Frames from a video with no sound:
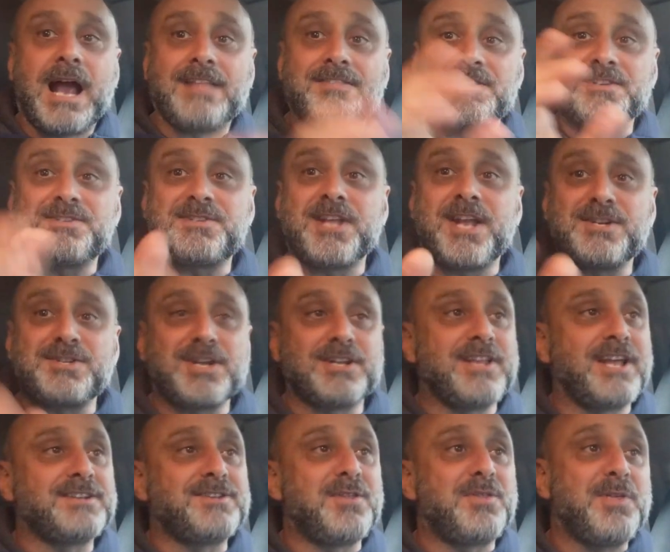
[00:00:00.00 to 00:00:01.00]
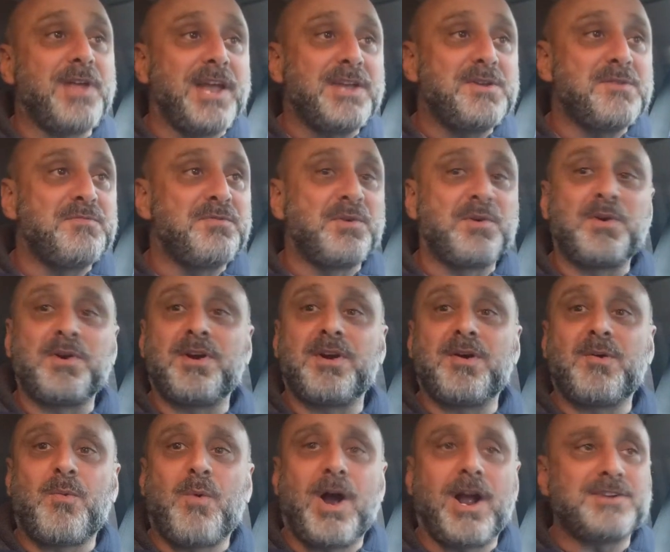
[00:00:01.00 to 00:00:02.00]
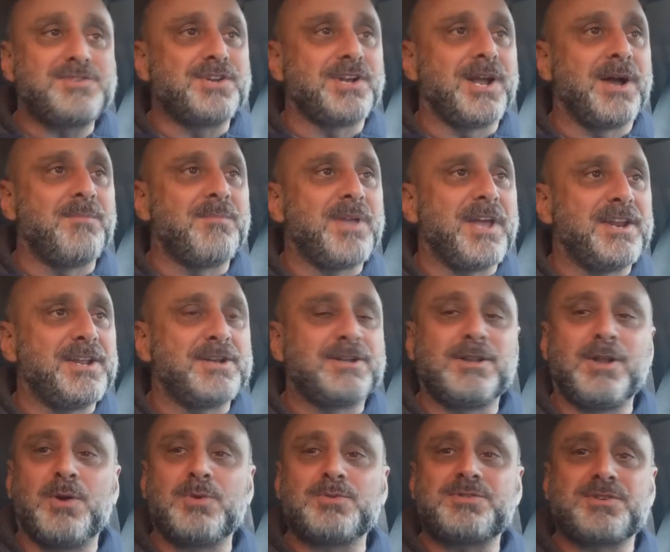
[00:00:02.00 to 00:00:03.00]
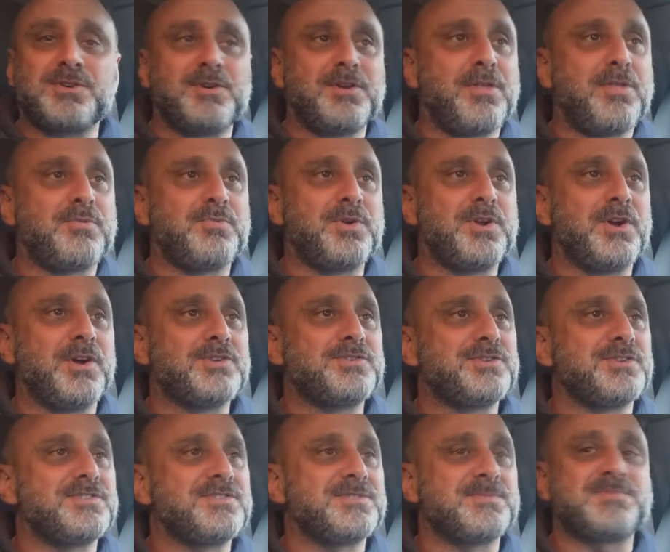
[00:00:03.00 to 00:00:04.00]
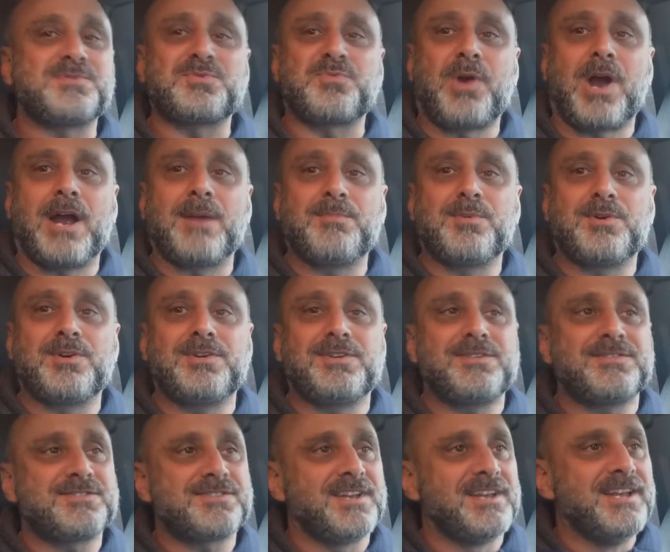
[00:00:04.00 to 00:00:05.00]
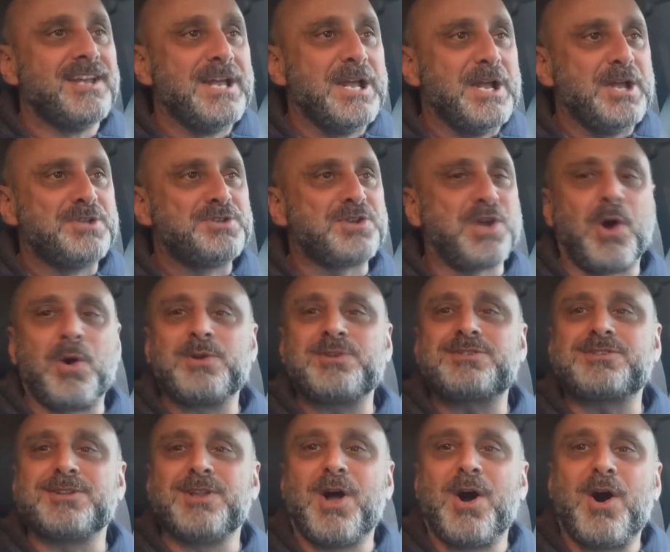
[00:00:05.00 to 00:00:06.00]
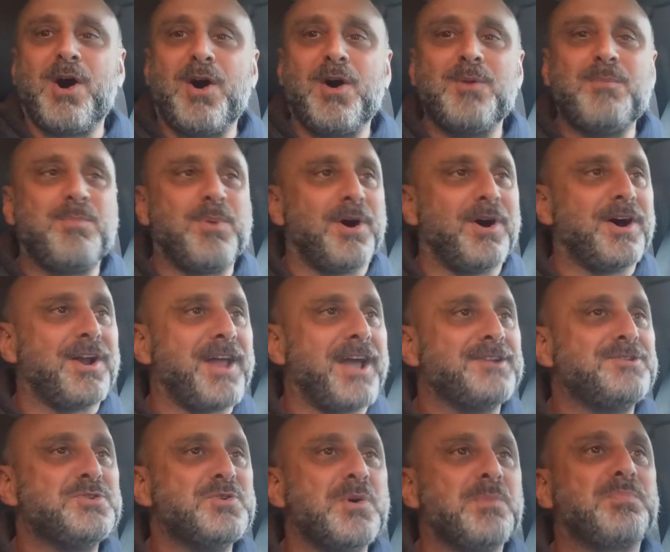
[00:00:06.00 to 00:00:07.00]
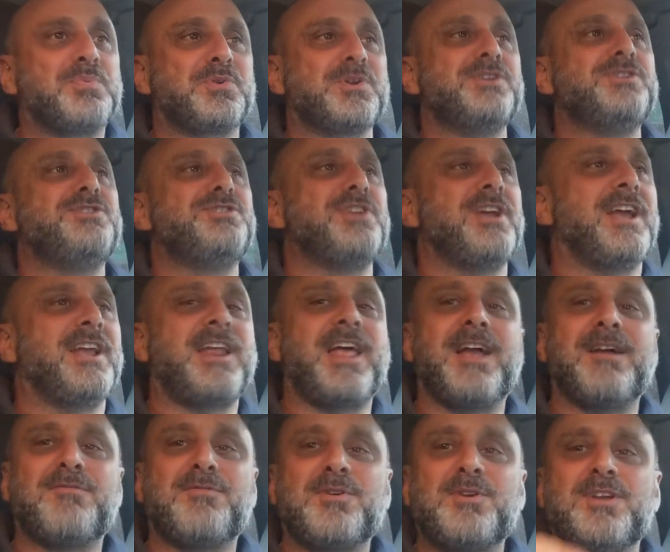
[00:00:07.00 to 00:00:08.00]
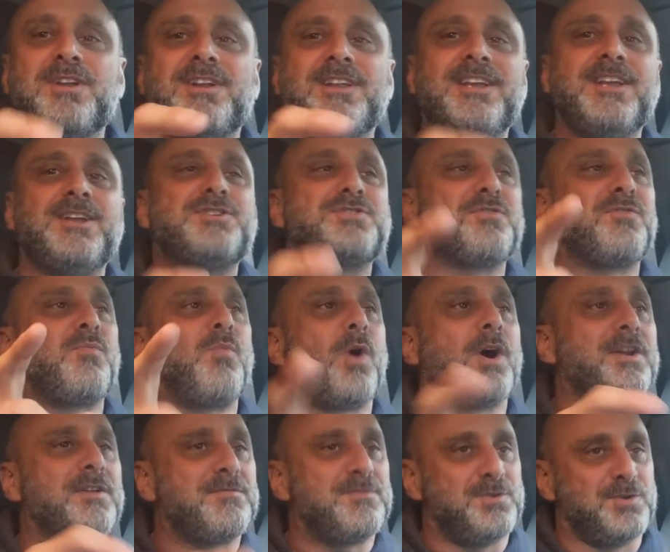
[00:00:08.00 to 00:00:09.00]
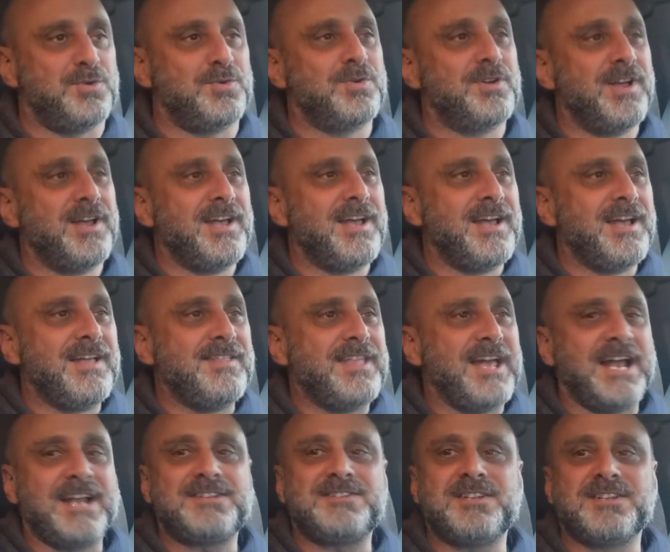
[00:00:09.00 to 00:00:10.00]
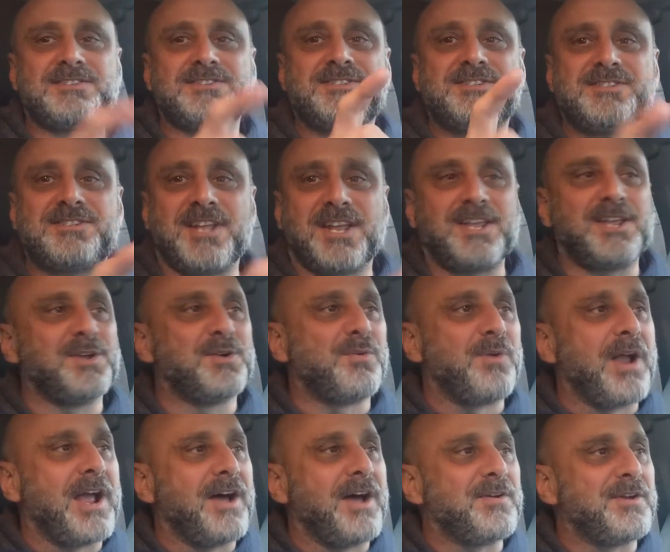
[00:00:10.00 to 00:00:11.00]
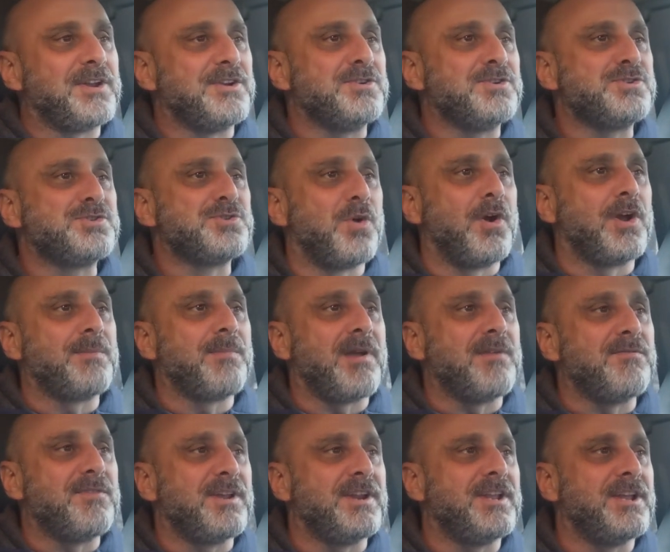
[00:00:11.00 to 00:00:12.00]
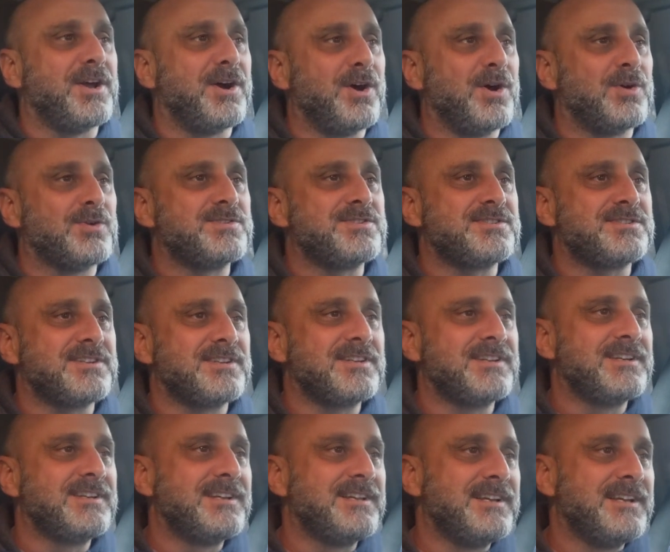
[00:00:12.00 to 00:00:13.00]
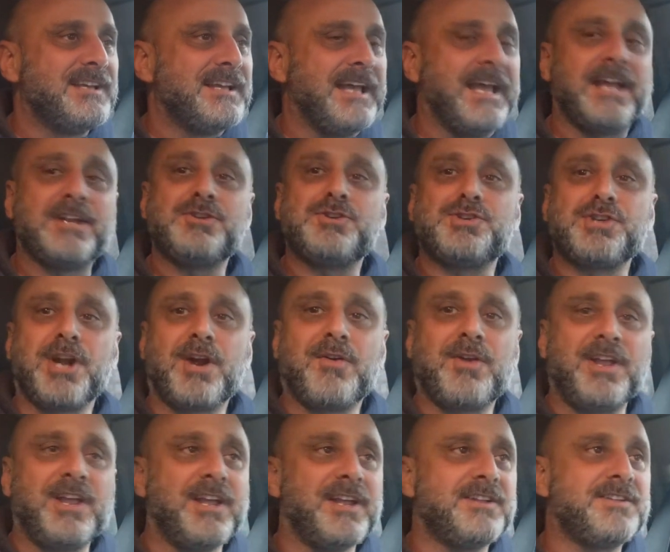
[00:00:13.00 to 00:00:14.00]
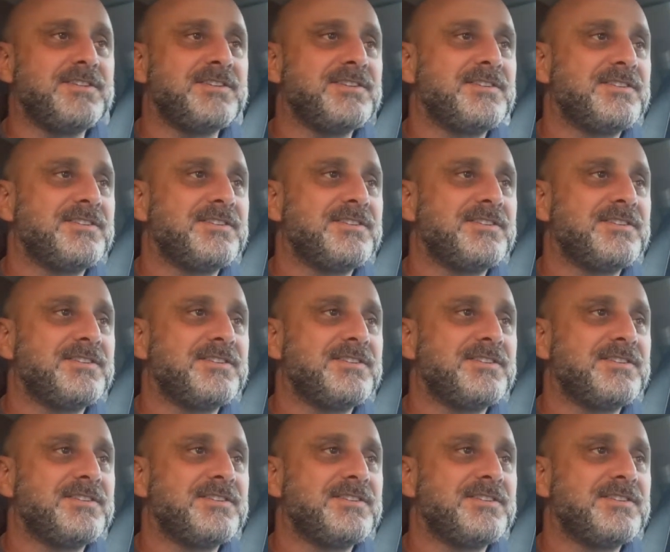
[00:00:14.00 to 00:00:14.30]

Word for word: At this stage, I'd like to thank you for uh, watching. I'm getting closer to 300 subscribers. It's going slow, but I do appreciate every and each one of you that is sticking around and enjoying my videos and sharing it.